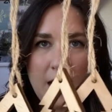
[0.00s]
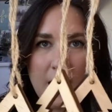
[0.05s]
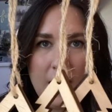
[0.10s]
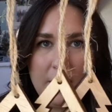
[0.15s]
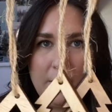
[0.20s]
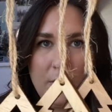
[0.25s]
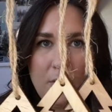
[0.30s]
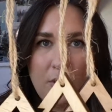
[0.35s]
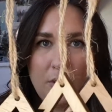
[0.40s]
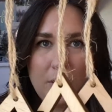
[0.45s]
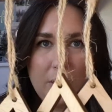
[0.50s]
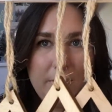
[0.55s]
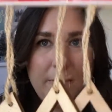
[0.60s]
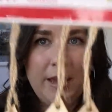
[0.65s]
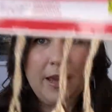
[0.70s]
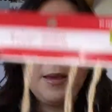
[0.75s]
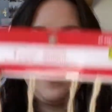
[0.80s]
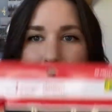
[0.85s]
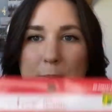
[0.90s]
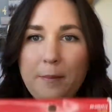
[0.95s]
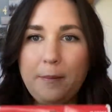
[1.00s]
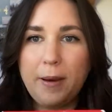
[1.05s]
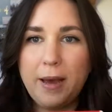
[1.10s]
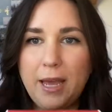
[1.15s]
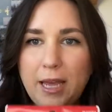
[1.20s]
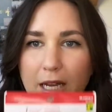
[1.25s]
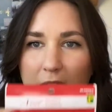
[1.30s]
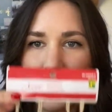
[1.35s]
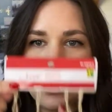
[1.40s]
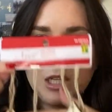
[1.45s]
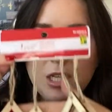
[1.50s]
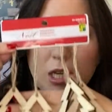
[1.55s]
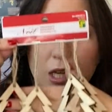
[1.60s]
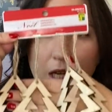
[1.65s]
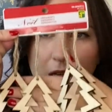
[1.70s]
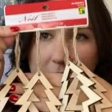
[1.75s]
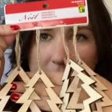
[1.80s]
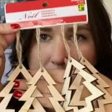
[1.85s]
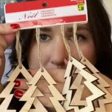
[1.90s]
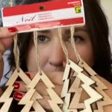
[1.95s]
ornament, but
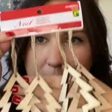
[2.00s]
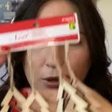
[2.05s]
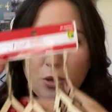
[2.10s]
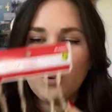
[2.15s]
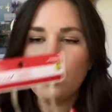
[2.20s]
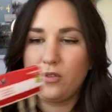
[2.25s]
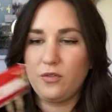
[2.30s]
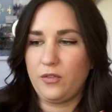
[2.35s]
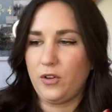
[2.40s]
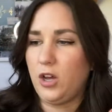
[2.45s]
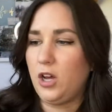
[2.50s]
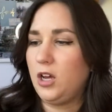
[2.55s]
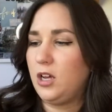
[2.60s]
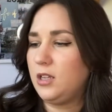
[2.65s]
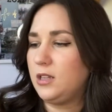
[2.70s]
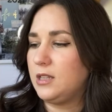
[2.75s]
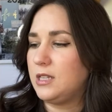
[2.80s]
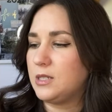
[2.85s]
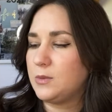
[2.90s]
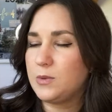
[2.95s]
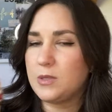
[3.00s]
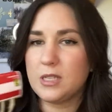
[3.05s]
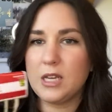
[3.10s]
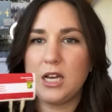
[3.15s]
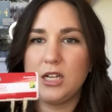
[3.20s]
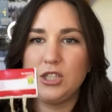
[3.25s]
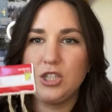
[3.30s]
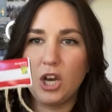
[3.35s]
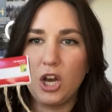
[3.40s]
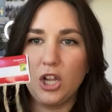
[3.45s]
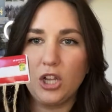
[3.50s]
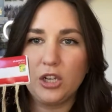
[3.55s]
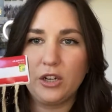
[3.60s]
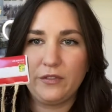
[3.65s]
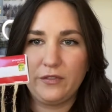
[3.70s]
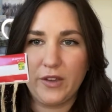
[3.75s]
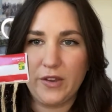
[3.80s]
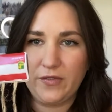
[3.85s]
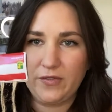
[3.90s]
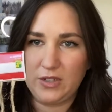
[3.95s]
beautiful. This was
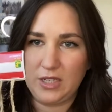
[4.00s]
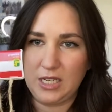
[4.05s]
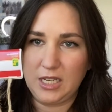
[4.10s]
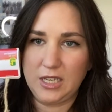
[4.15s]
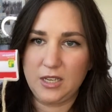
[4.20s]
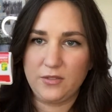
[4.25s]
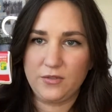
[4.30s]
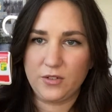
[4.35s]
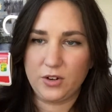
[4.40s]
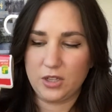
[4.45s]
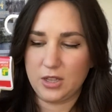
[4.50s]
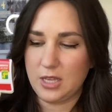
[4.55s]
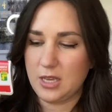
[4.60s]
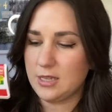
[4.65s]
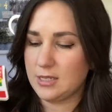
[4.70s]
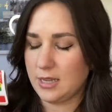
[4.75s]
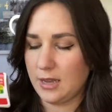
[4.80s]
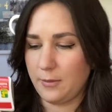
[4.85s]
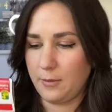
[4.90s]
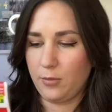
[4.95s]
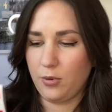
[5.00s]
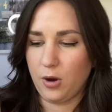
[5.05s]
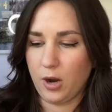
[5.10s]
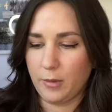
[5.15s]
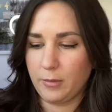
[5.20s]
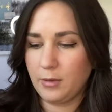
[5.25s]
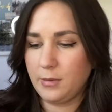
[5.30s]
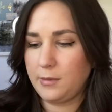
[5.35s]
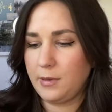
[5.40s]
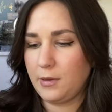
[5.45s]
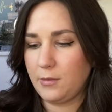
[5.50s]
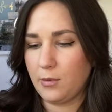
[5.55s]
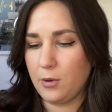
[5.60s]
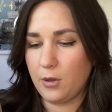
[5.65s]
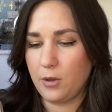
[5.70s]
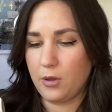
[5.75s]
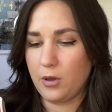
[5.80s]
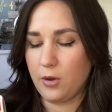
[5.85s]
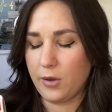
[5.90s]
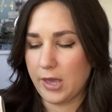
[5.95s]
$1.50 for these. I probably will
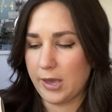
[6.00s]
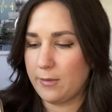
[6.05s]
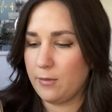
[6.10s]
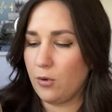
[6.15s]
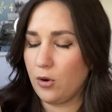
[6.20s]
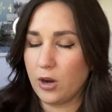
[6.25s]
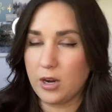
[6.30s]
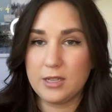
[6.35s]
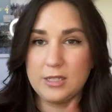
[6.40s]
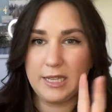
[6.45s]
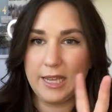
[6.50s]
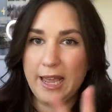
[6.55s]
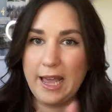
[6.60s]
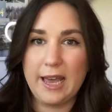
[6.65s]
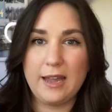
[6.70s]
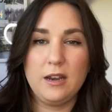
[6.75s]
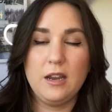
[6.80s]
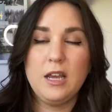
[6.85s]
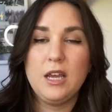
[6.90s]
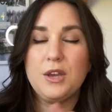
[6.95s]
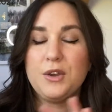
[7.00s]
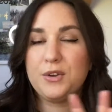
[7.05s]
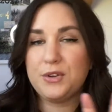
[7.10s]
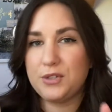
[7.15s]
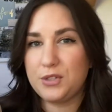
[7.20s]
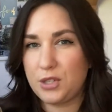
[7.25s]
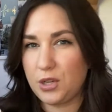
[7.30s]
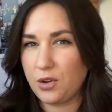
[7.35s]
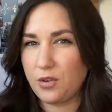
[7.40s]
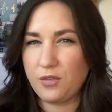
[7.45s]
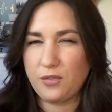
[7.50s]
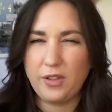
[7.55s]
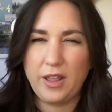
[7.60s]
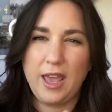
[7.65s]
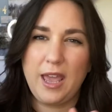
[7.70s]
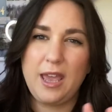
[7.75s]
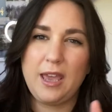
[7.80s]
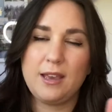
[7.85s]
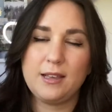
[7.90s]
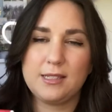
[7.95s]
go get more because they had
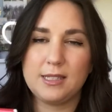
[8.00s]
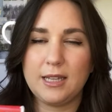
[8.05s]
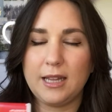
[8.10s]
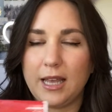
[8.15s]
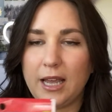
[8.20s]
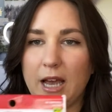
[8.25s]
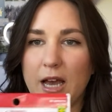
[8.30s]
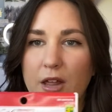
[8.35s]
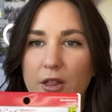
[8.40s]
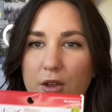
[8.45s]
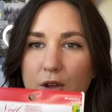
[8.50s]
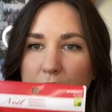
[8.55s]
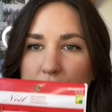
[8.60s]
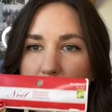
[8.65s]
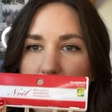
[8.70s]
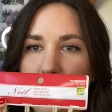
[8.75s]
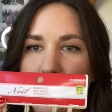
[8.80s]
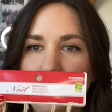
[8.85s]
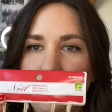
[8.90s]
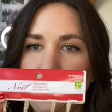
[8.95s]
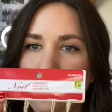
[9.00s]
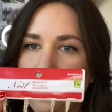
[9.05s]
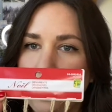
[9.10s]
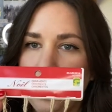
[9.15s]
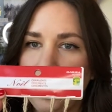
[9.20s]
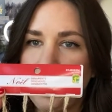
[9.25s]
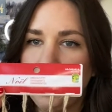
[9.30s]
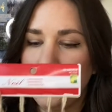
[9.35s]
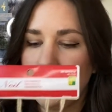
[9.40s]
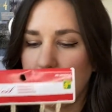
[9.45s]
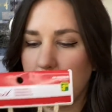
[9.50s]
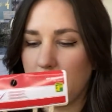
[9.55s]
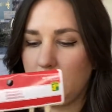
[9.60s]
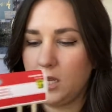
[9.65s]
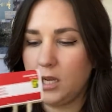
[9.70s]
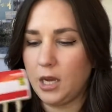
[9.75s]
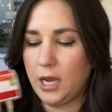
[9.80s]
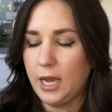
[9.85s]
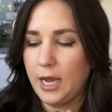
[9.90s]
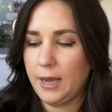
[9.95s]
snowflakes and like other wood,
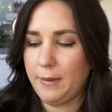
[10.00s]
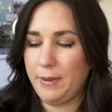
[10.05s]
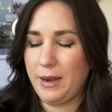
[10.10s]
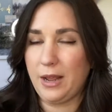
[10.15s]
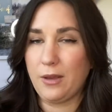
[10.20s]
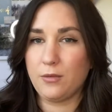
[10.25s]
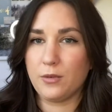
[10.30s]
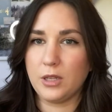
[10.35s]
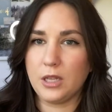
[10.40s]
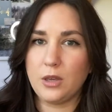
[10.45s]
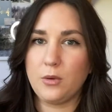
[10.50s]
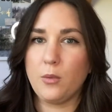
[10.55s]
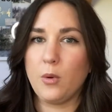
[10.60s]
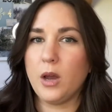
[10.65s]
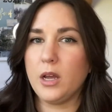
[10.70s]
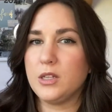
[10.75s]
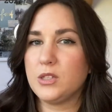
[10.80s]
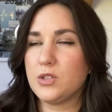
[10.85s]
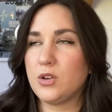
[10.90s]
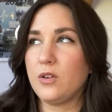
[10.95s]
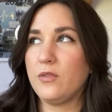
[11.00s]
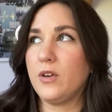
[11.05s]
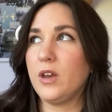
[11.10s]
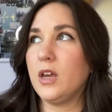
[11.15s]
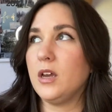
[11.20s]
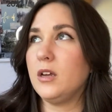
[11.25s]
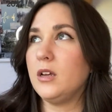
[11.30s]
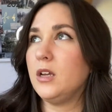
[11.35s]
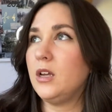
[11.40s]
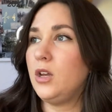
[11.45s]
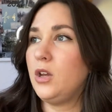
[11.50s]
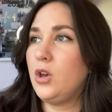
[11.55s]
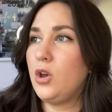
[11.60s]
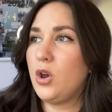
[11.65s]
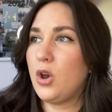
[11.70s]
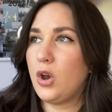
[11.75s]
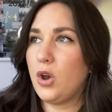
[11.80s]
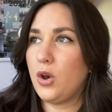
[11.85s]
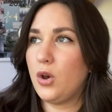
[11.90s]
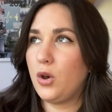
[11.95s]
and I really want sort of a
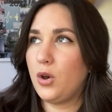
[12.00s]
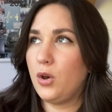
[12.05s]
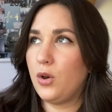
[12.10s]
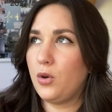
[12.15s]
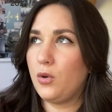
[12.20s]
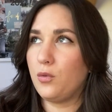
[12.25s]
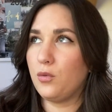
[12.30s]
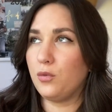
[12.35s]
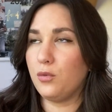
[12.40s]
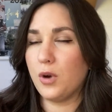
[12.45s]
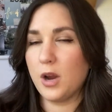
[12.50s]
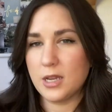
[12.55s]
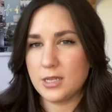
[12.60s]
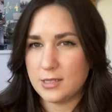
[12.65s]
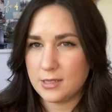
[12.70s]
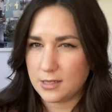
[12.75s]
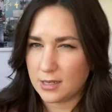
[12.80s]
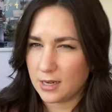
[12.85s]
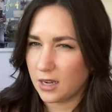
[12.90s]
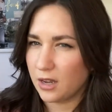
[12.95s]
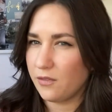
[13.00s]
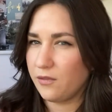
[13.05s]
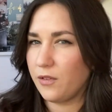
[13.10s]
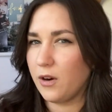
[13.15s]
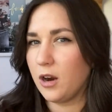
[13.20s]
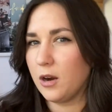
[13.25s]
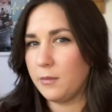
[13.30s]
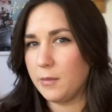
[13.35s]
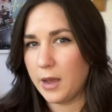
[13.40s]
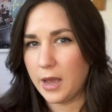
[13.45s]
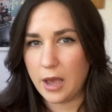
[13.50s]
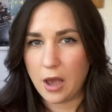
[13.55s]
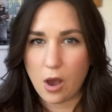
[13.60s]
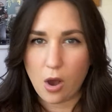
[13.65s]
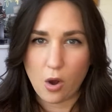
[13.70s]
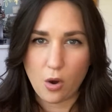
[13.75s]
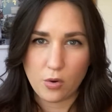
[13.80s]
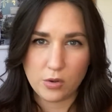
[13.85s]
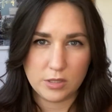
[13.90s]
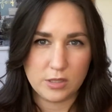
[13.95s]
rustic
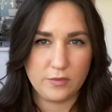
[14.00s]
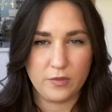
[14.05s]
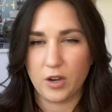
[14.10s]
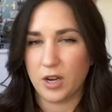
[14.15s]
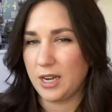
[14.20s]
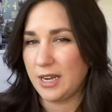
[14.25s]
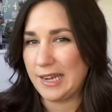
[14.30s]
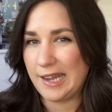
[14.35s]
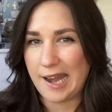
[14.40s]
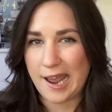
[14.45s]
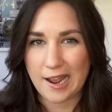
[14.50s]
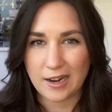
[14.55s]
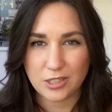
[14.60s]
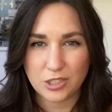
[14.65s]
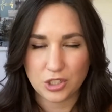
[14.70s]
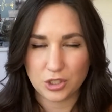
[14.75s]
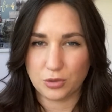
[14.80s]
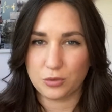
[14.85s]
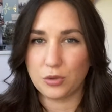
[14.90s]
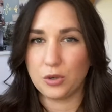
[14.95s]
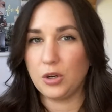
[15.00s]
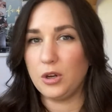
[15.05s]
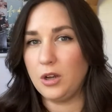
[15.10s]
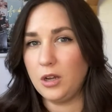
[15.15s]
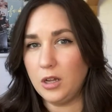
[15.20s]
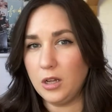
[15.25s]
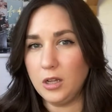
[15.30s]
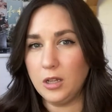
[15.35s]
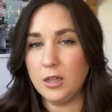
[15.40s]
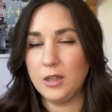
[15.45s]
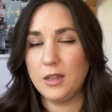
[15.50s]
farmhouse, very natural